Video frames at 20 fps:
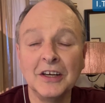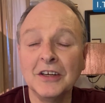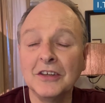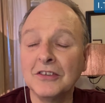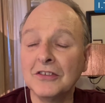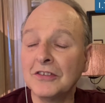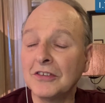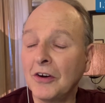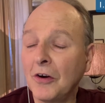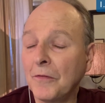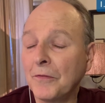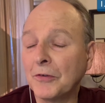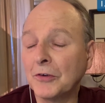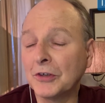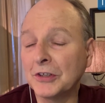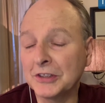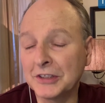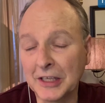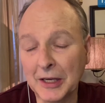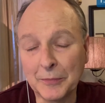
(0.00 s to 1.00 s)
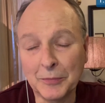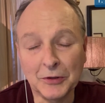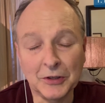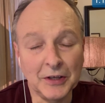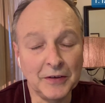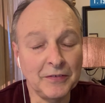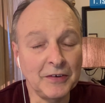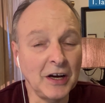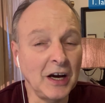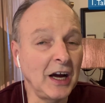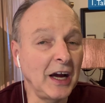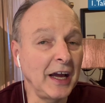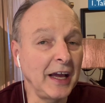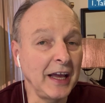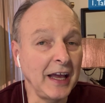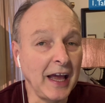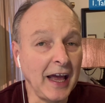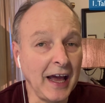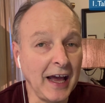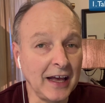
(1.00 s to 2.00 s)
So for example, if
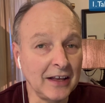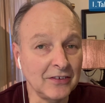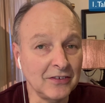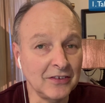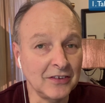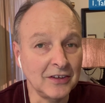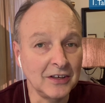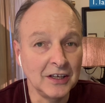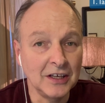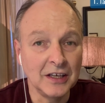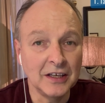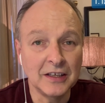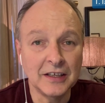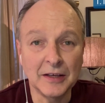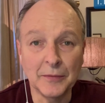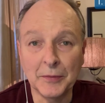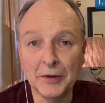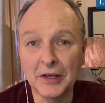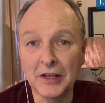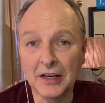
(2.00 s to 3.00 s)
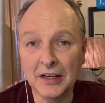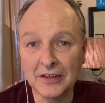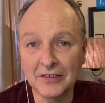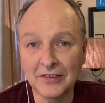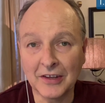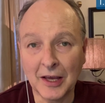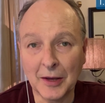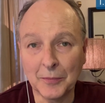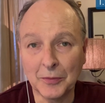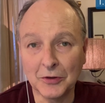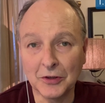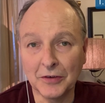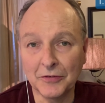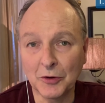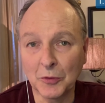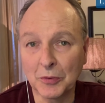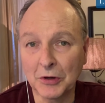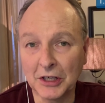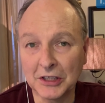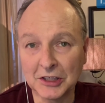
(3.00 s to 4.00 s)
I asked, give me an example of
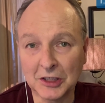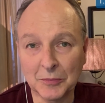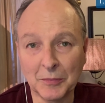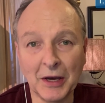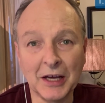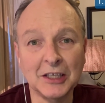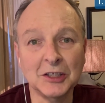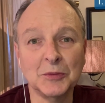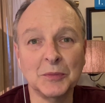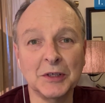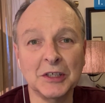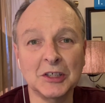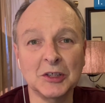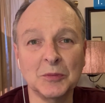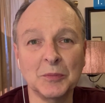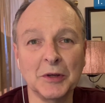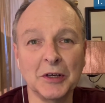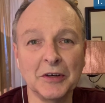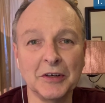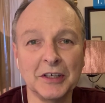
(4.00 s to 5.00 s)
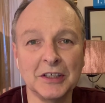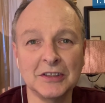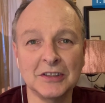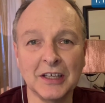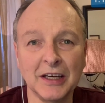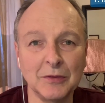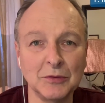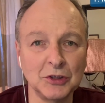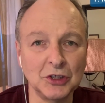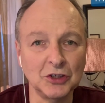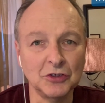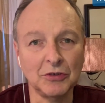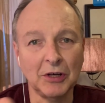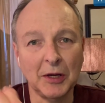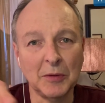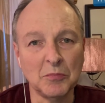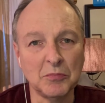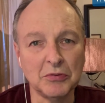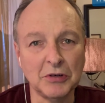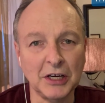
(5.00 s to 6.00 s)
your project management experience, I would just
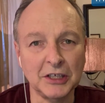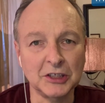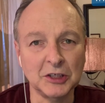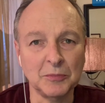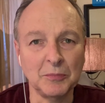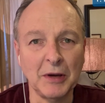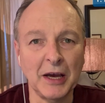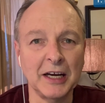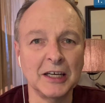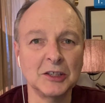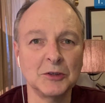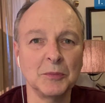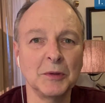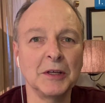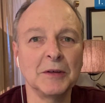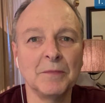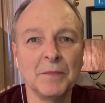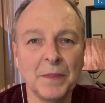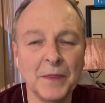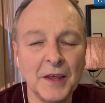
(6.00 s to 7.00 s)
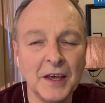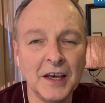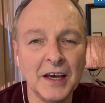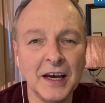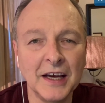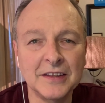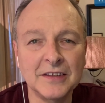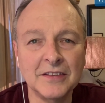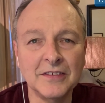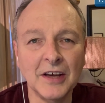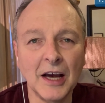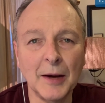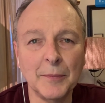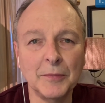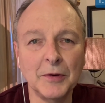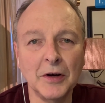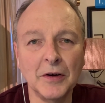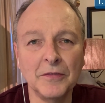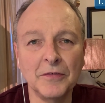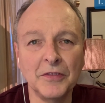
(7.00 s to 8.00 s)
write project management at the
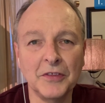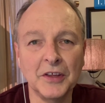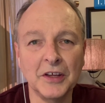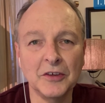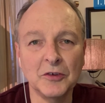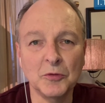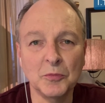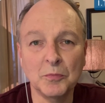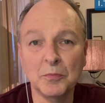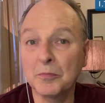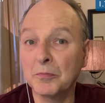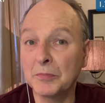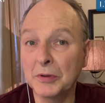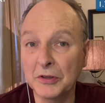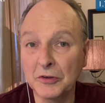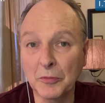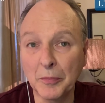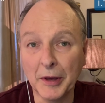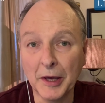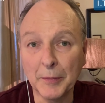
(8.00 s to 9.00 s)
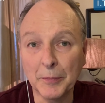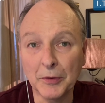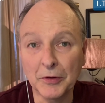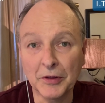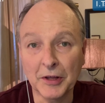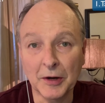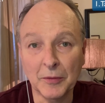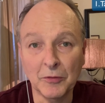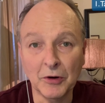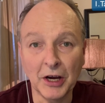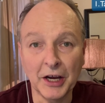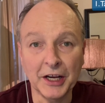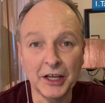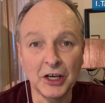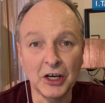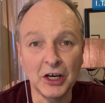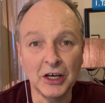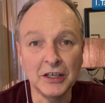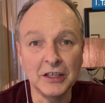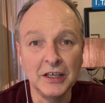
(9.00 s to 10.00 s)
top of this piece of paper that I'm
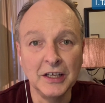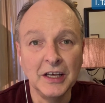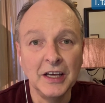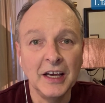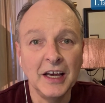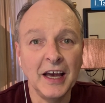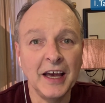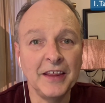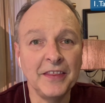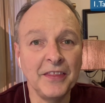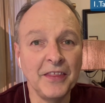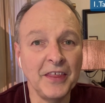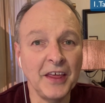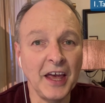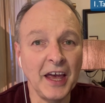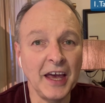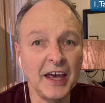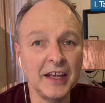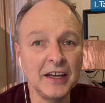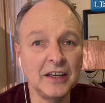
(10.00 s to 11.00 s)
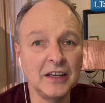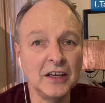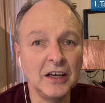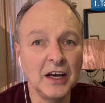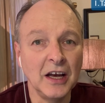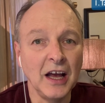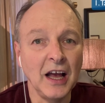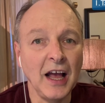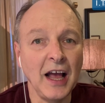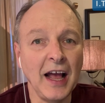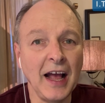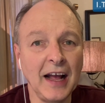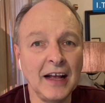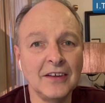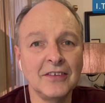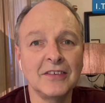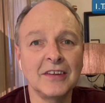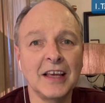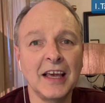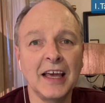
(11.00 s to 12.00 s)
writing on. And then
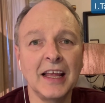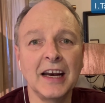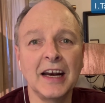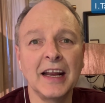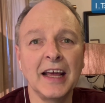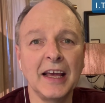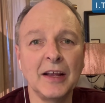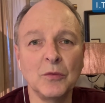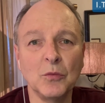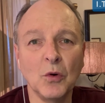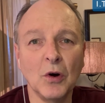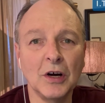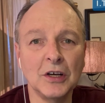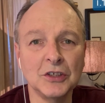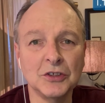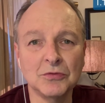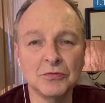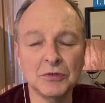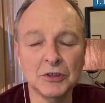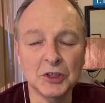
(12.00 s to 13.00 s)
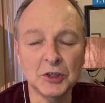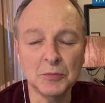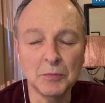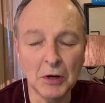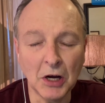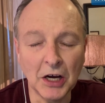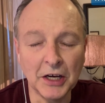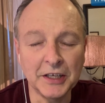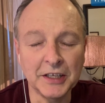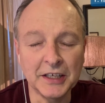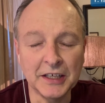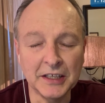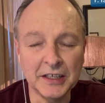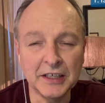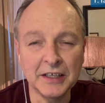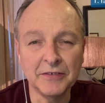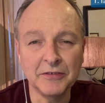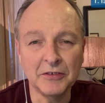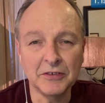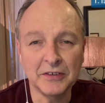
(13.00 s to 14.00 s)
as the candidate was responding
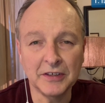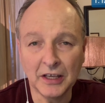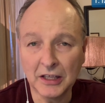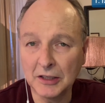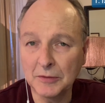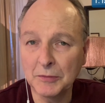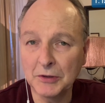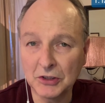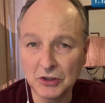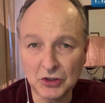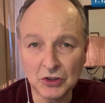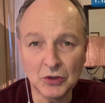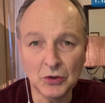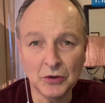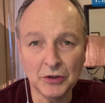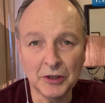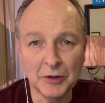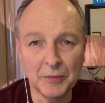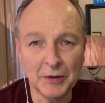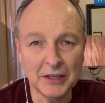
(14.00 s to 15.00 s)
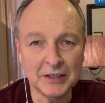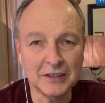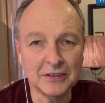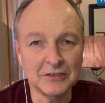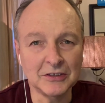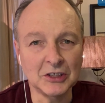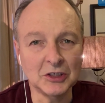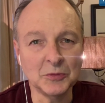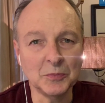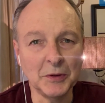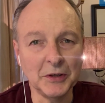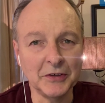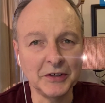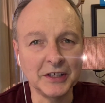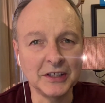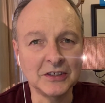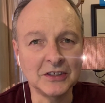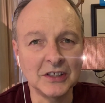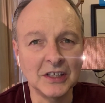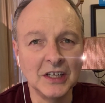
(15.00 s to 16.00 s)
and telling me a story about their
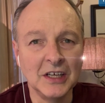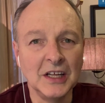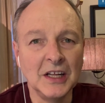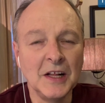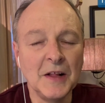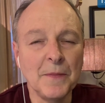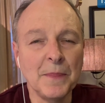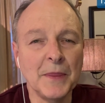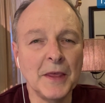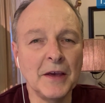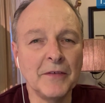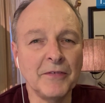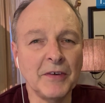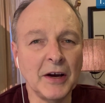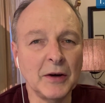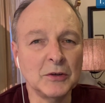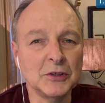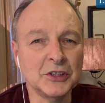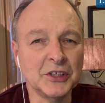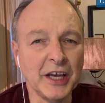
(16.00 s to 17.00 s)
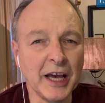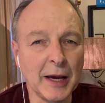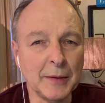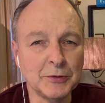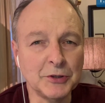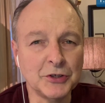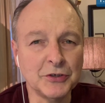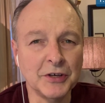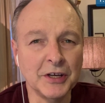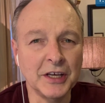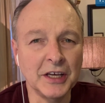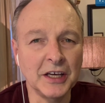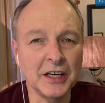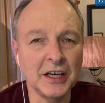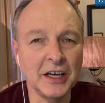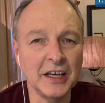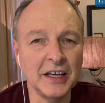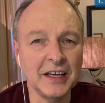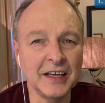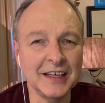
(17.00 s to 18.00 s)
experience, if I was
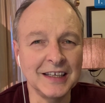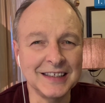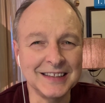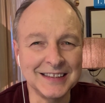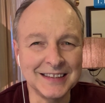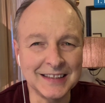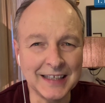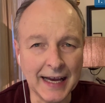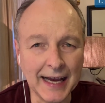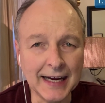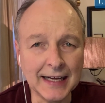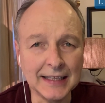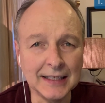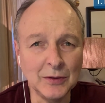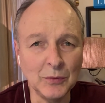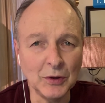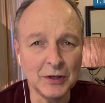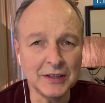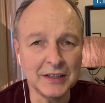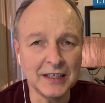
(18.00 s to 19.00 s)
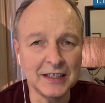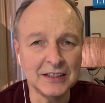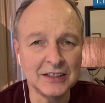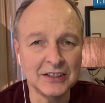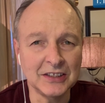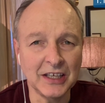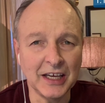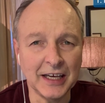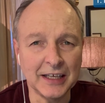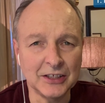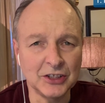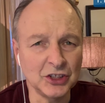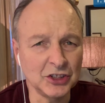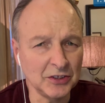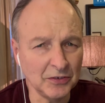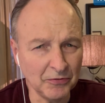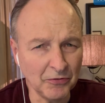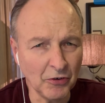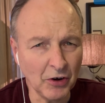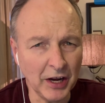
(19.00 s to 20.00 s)
capturing exactly what they said,
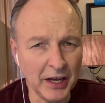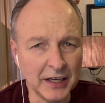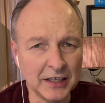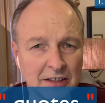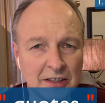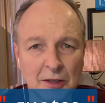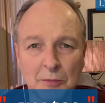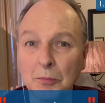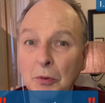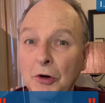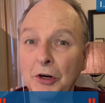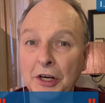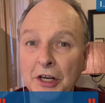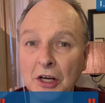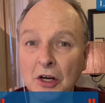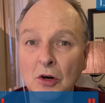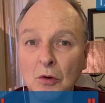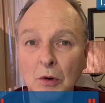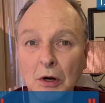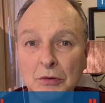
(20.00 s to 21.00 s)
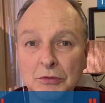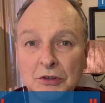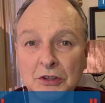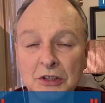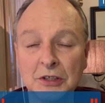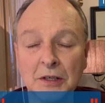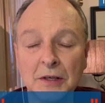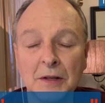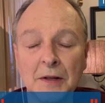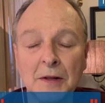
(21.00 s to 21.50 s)
just a phrase, I'd put it in quotes.